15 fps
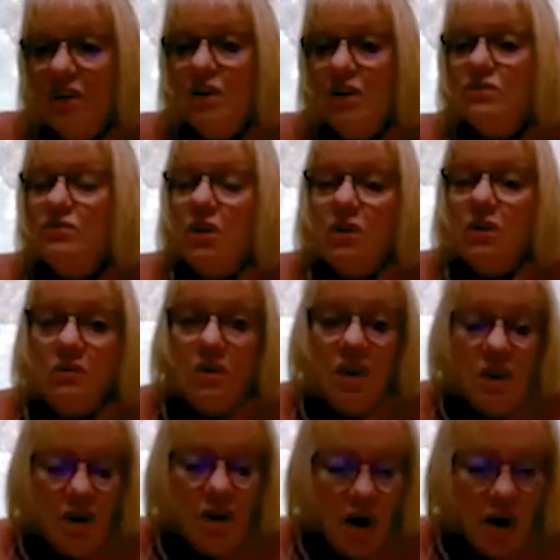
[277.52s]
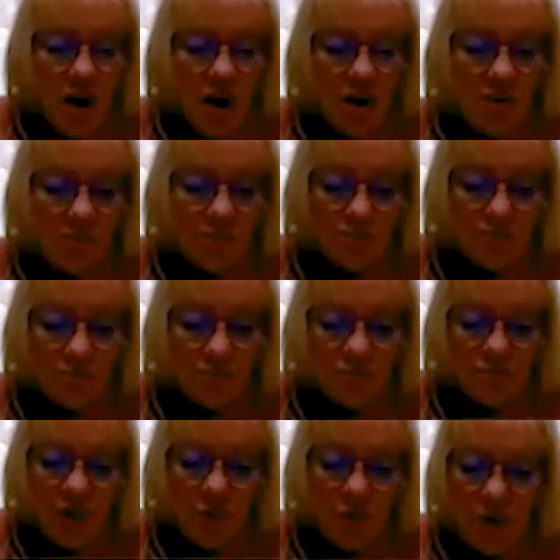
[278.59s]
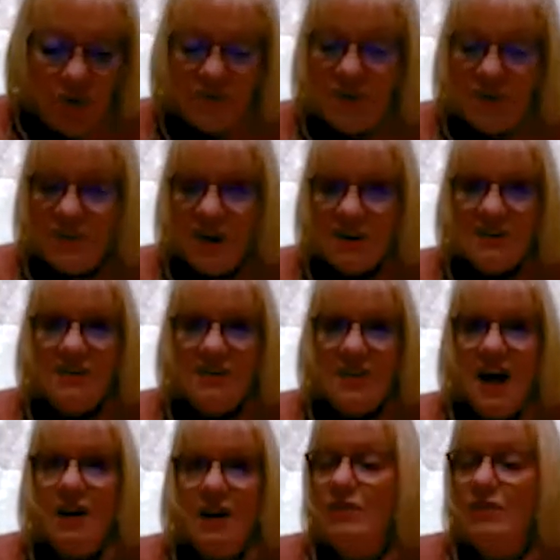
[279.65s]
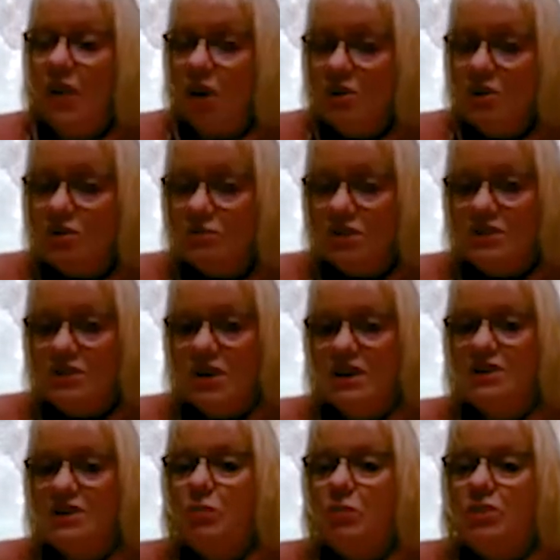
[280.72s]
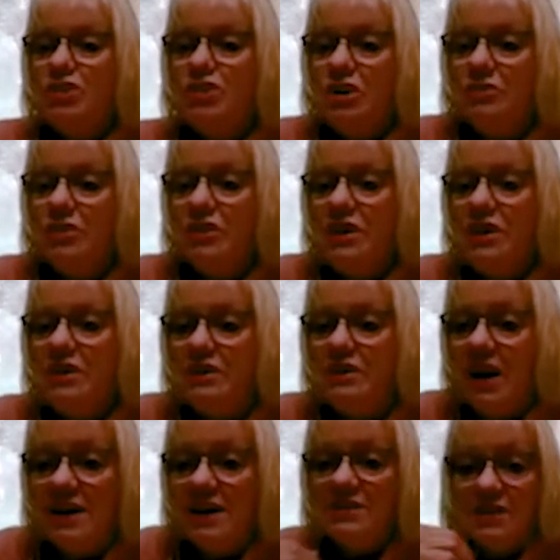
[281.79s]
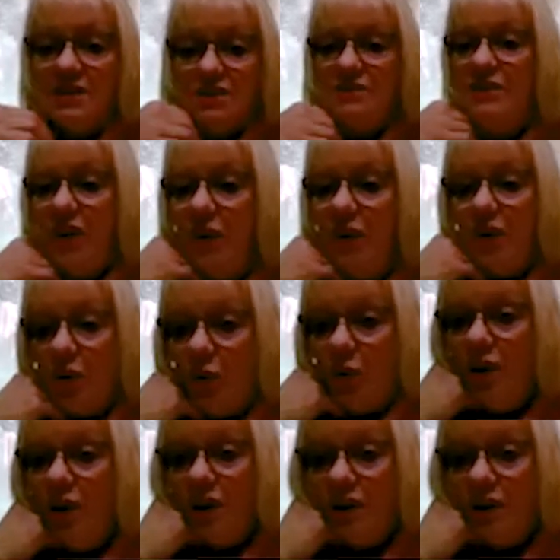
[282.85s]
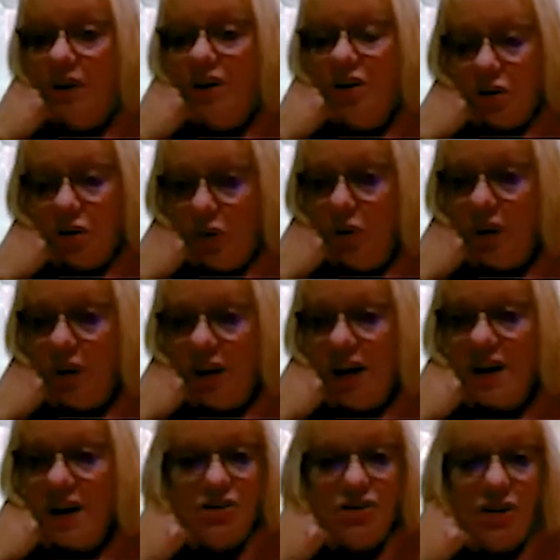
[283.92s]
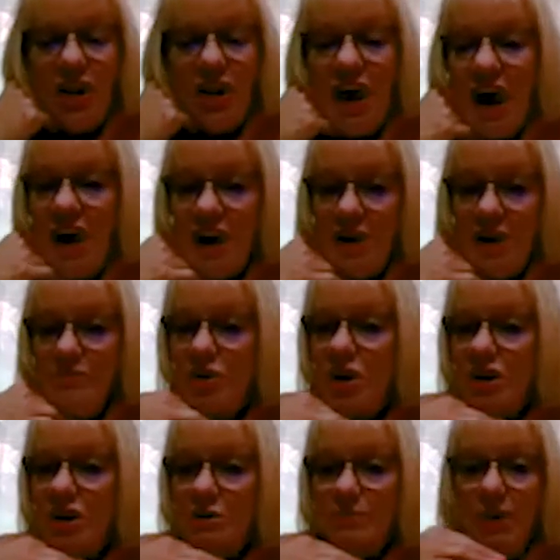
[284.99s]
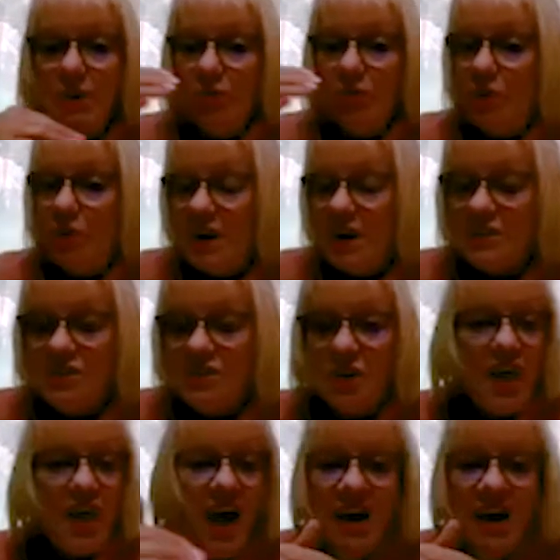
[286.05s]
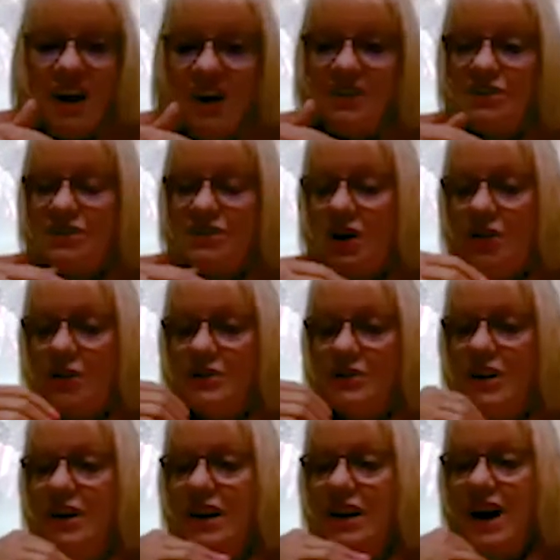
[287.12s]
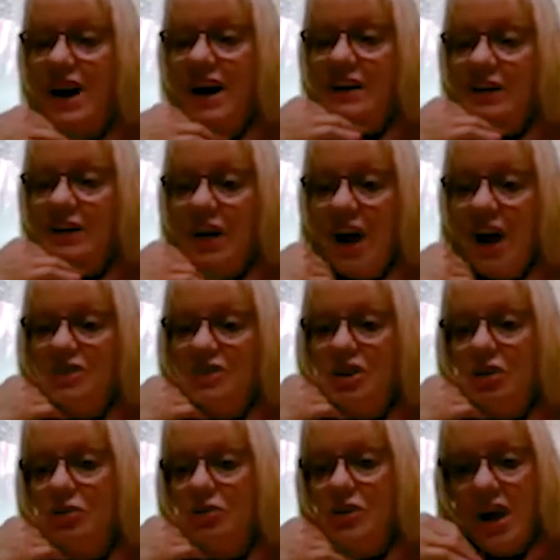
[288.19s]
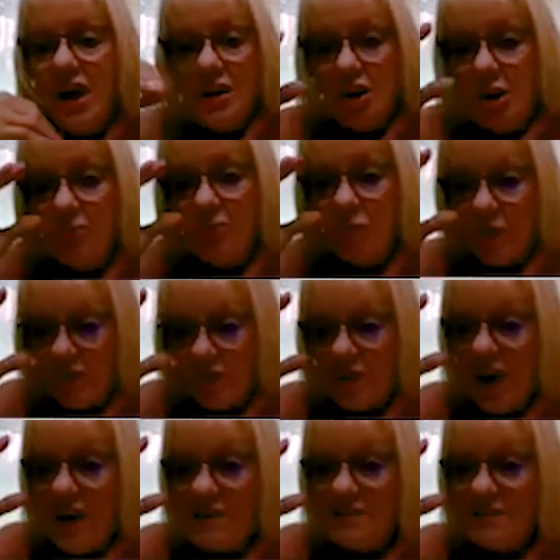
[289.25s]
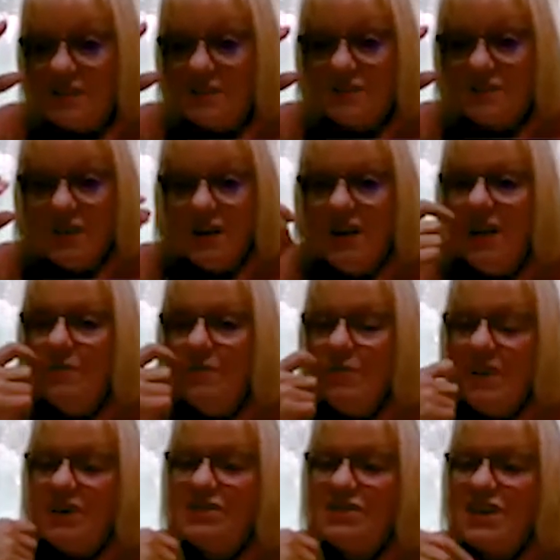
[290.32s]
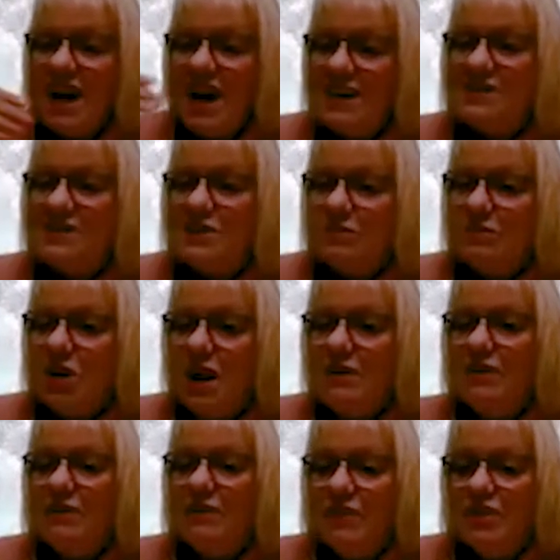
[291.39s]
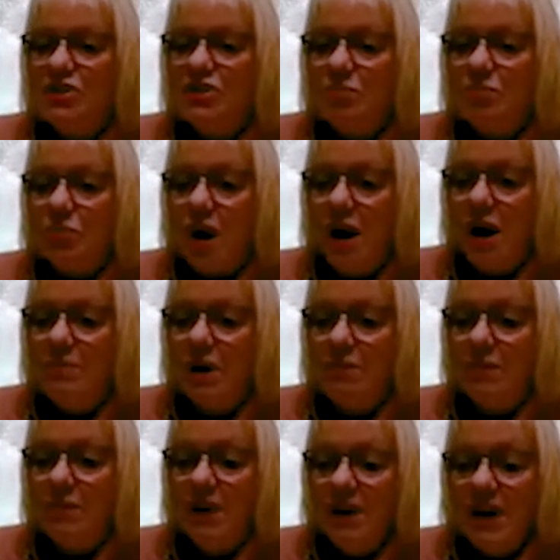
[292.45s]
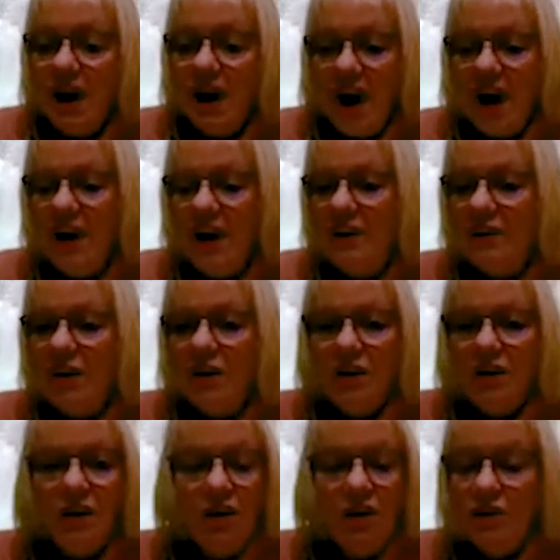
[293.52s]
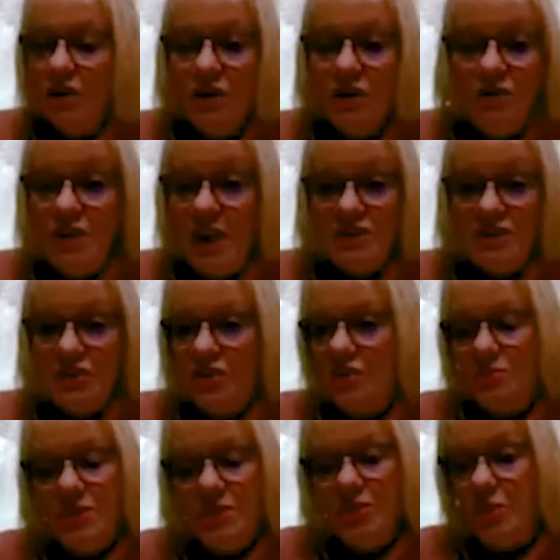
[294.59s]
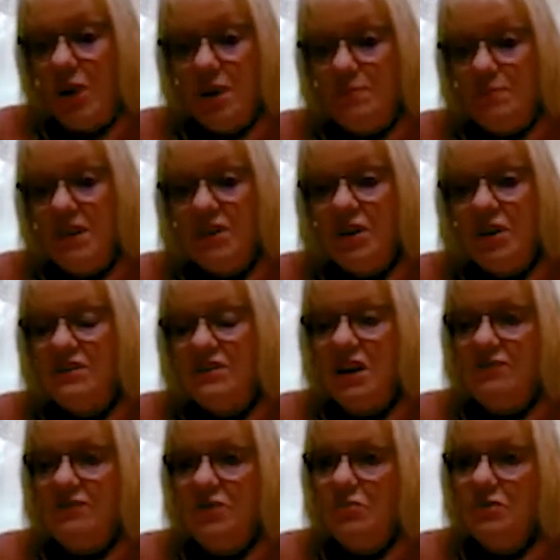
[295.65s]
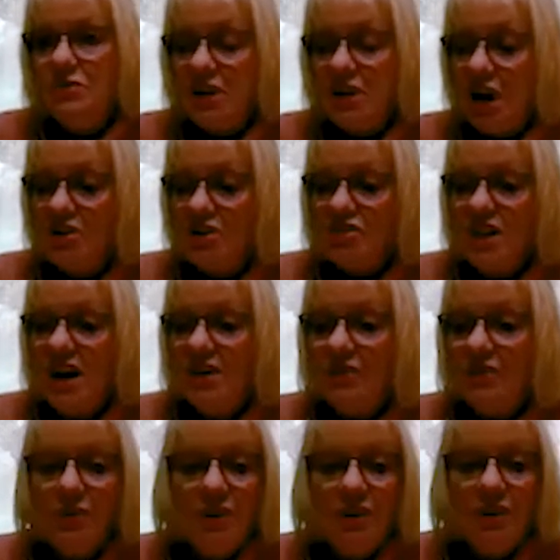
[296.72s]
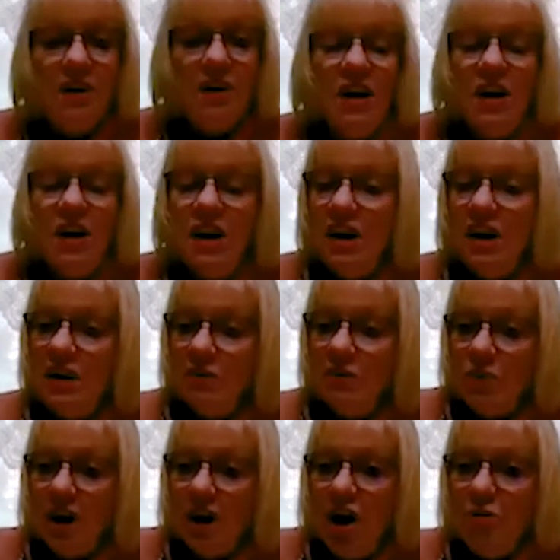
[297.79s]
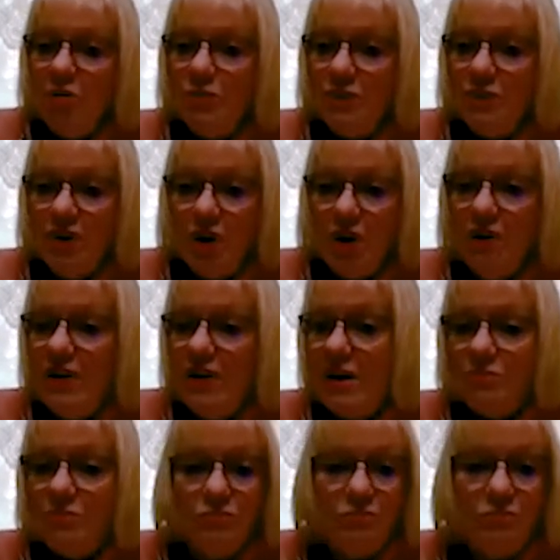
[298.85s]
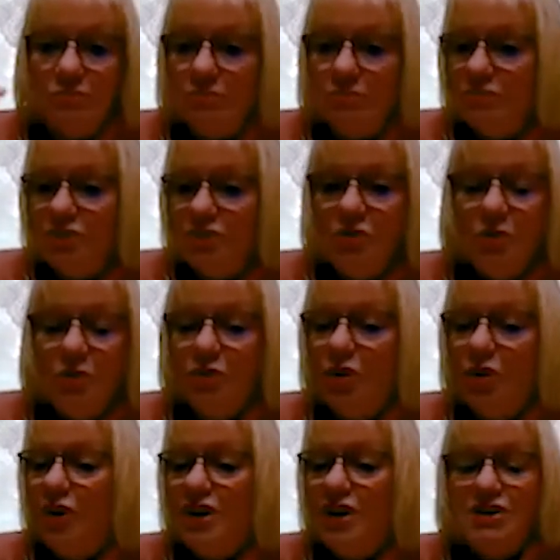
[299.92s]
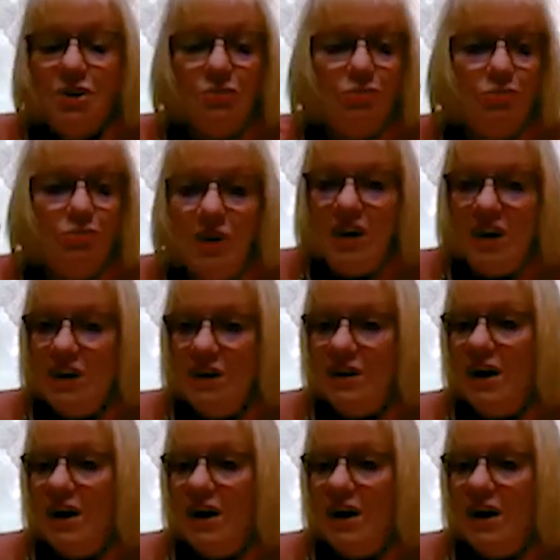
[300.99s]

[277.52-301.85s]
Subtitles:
So we've detected that. We've also detected where children need glasses very early age. And I'm talking about early Head Start and Head Start. And a lot of children end up with glasses because they had some kind of a vision problem. And that's going to be great, because if you can catch that early, it will help with all that learning to read